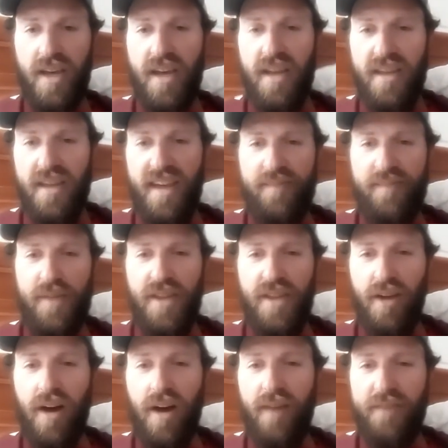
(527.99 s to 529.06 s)
gave me the
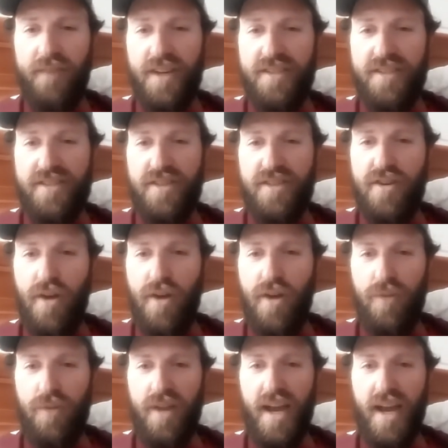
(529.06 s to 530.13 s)
confidence to
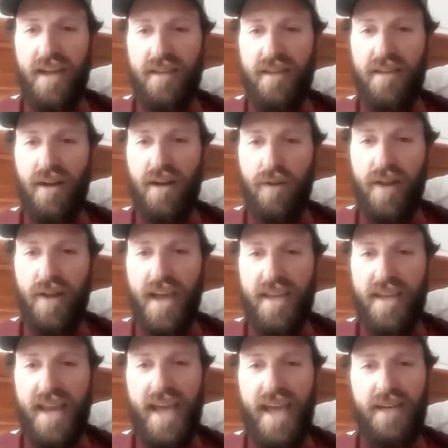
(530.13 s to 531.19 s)
know that I, you know, that I
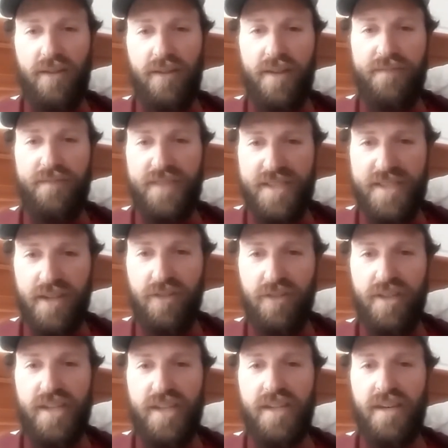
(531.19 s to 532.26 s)
can handle it
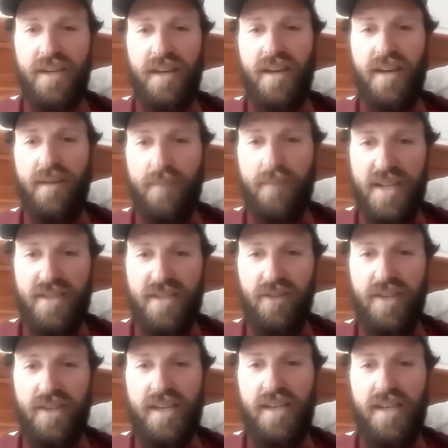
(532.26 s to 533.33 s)
physically,
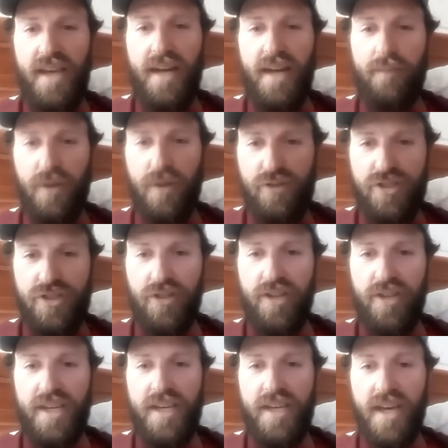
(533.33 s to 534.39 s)
mentally, and
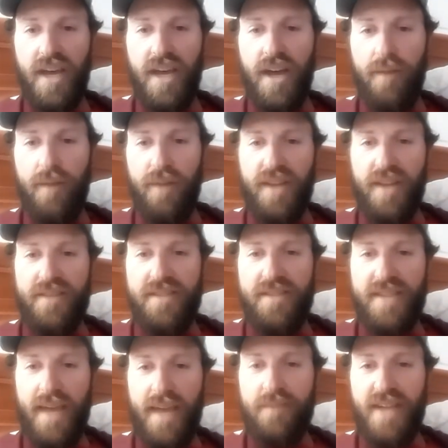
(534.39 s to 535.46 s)
emotionally. But at the
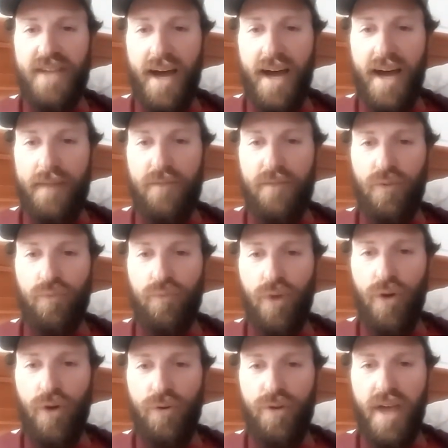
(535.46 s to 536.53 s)
same time, the
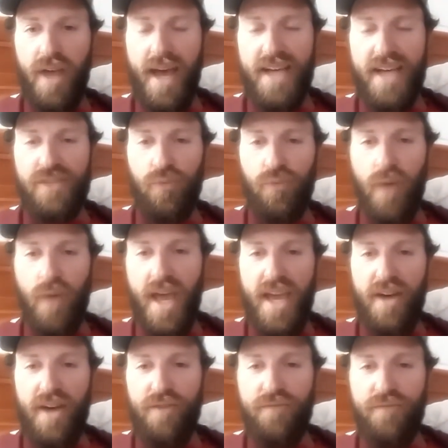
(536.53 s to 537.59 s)
road has a
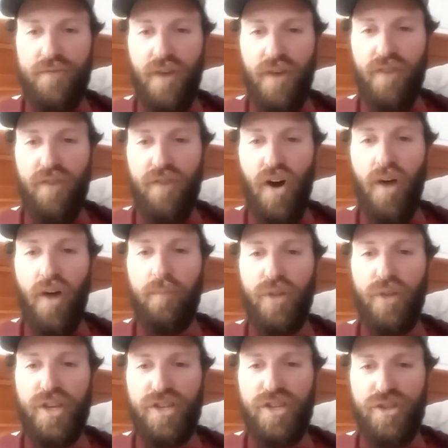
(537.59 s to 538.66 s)
way of, of
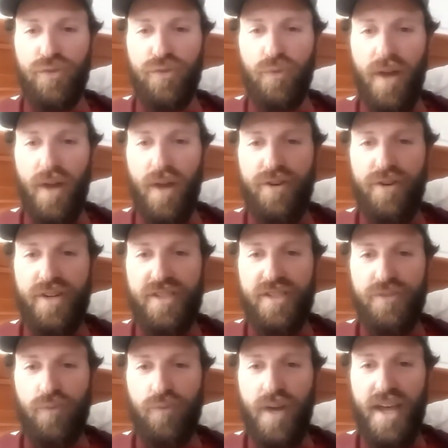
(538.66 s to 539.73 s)
humbling you, whether
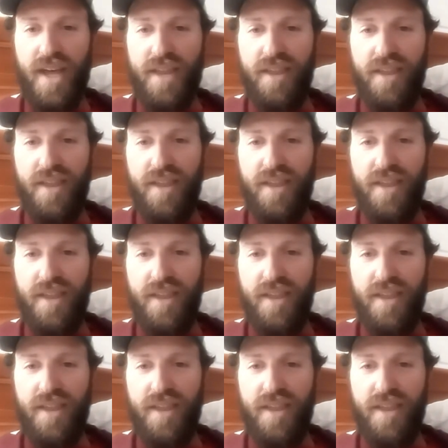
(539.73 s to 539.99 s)
it's with